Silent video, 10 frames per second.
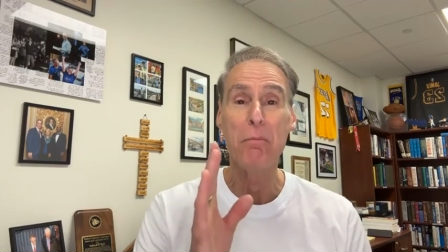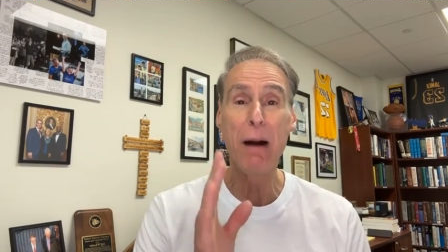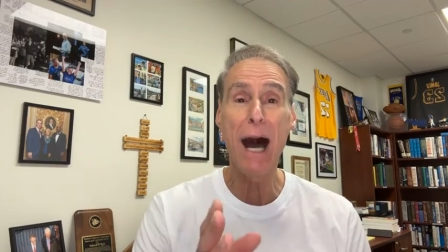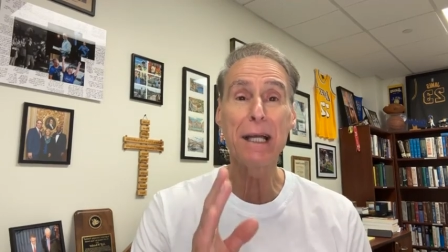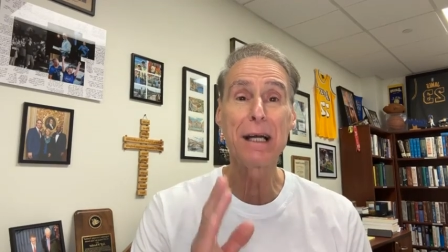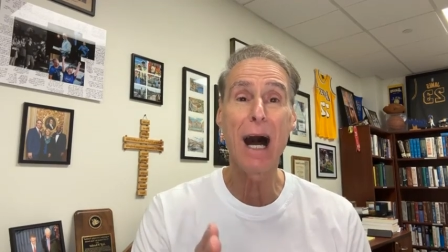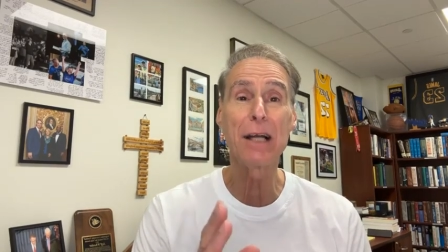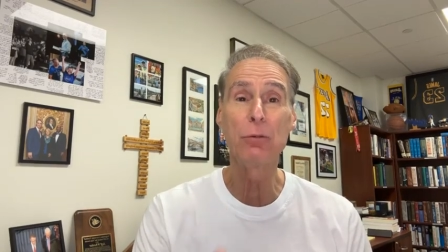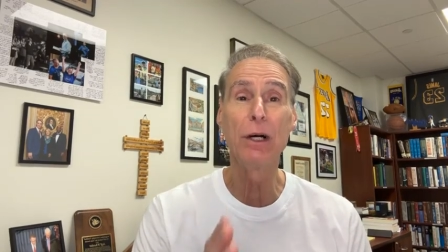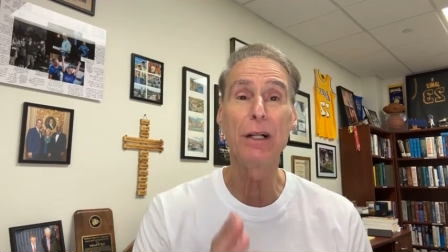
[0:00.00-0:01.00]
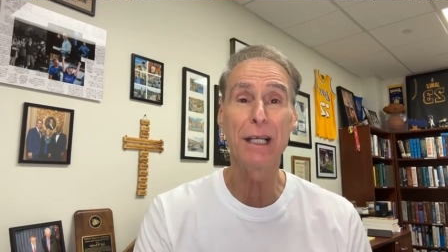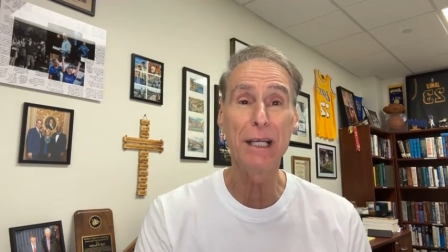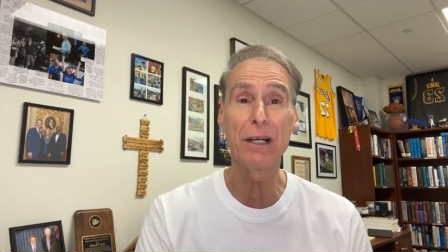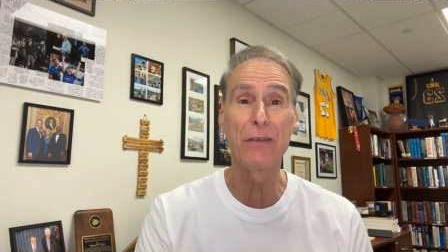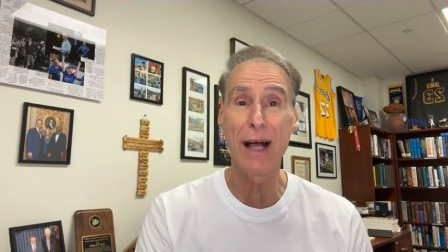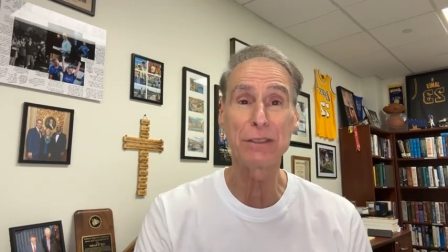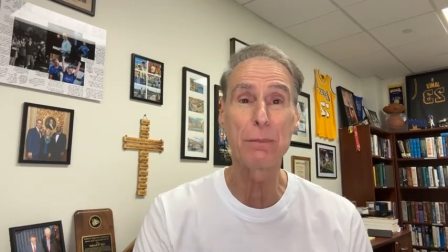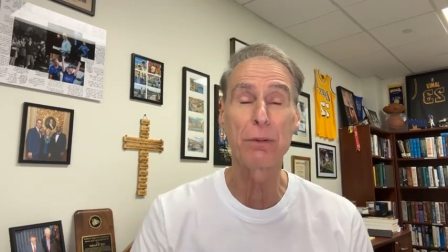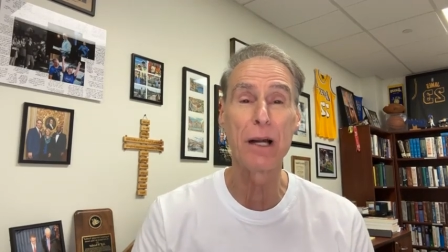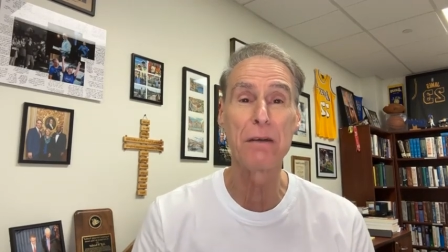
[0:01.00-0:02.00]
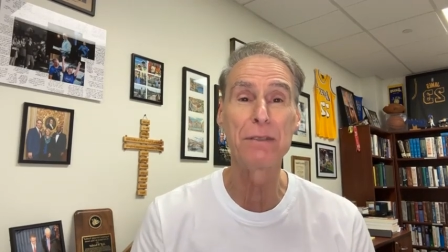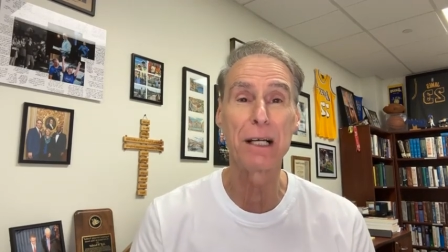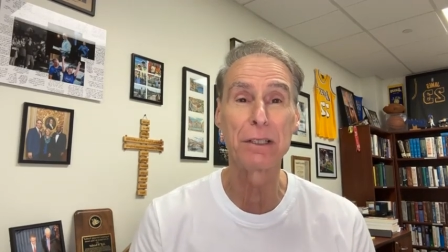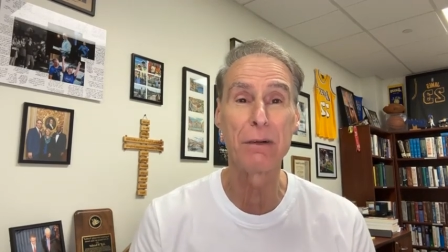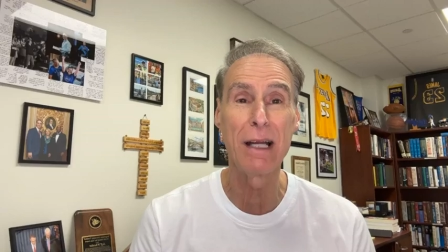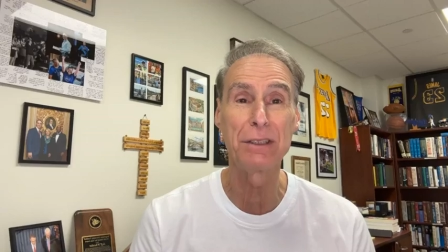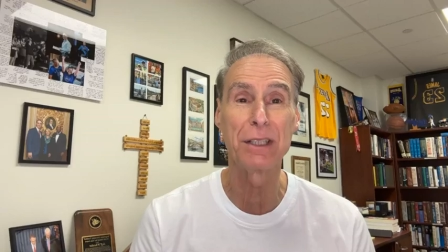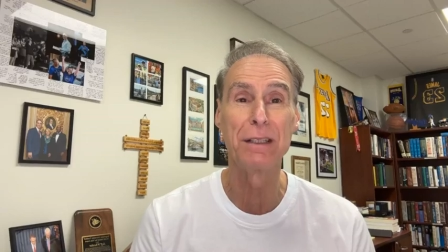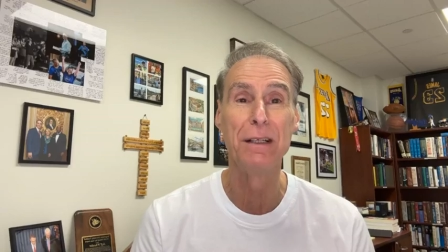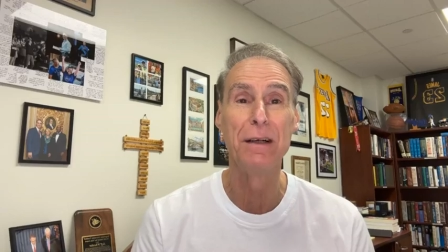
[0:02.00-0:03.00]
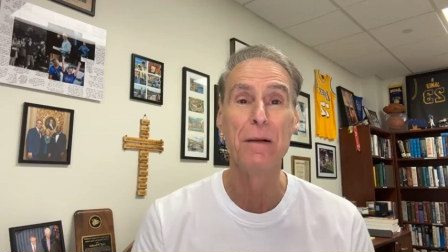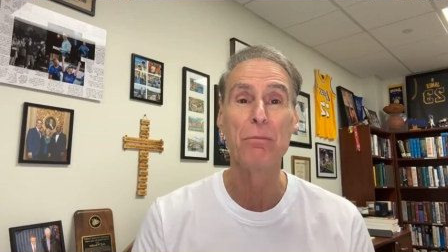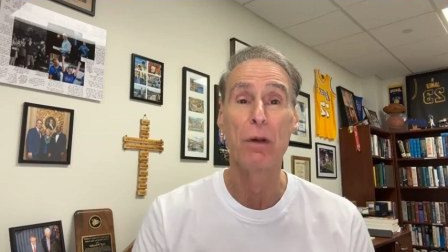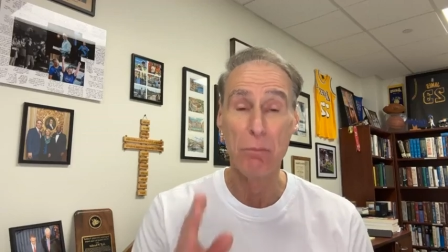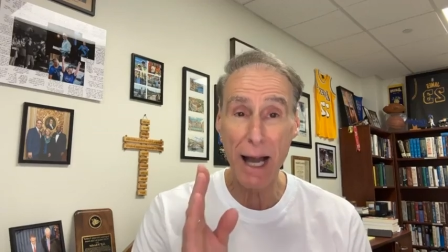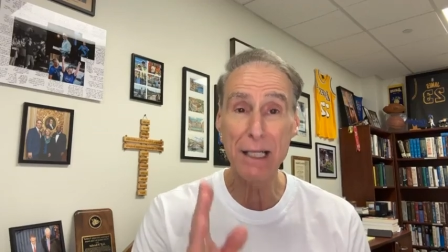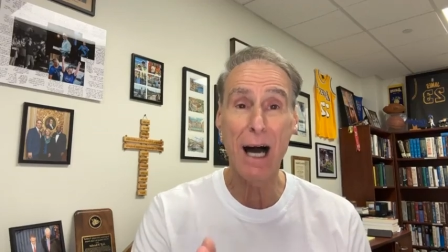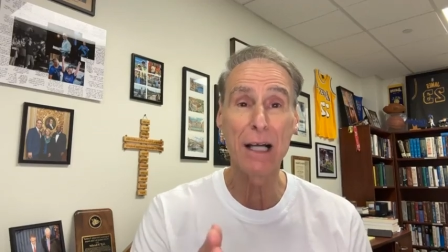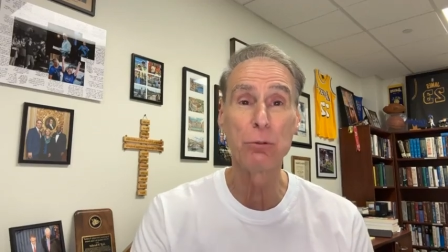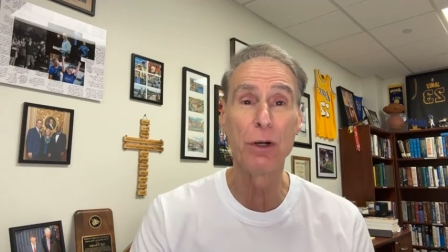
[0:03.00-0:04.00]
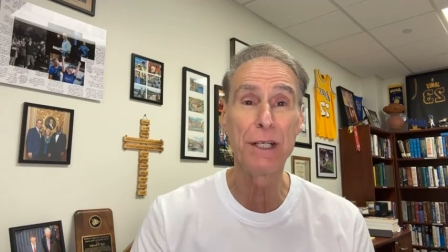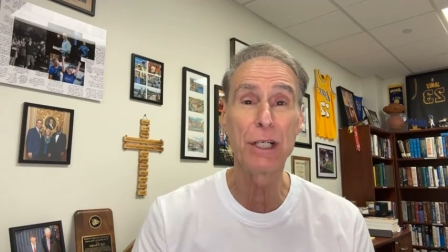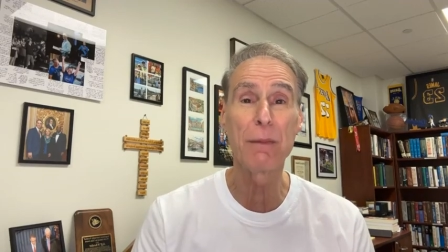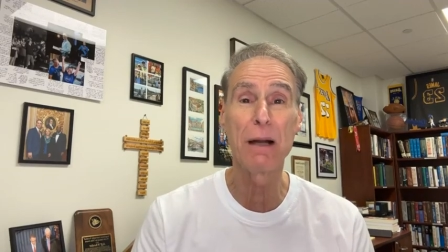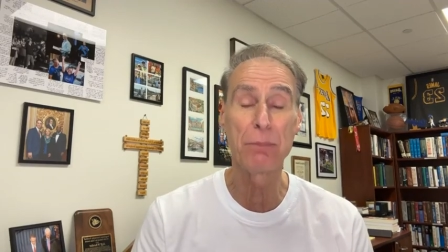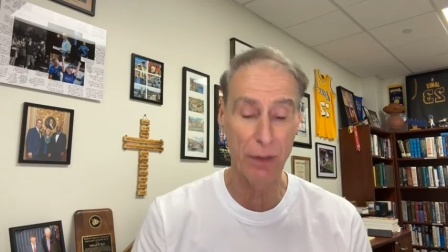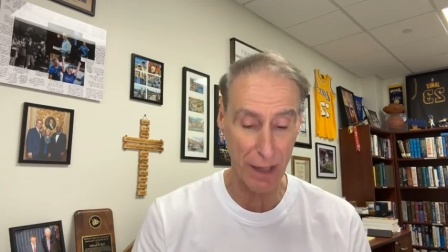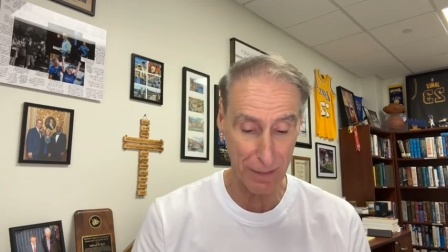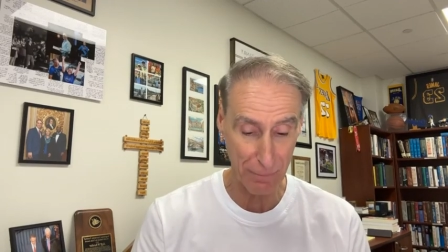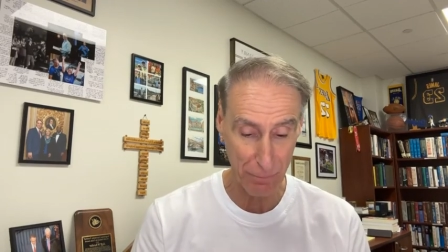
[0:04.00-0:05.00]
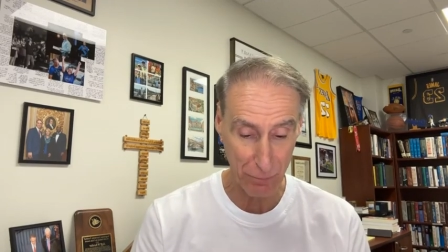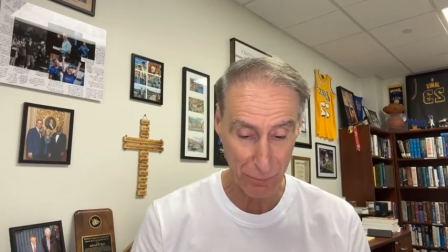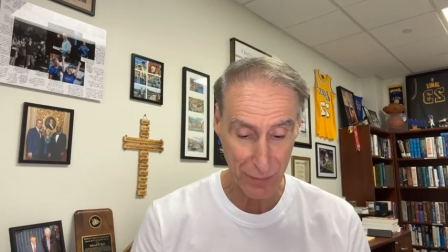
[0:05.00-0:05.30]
My God will hear. That's a prayer of declaration. My God will hear my prayer.